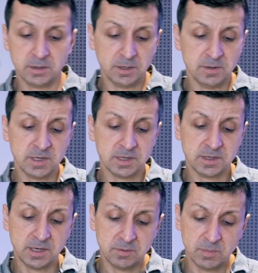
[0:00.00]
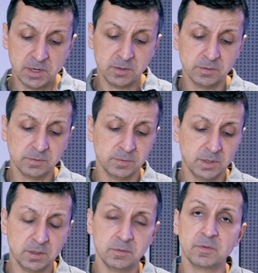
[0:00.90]

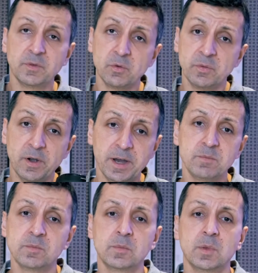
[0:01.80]
16mm, full frame.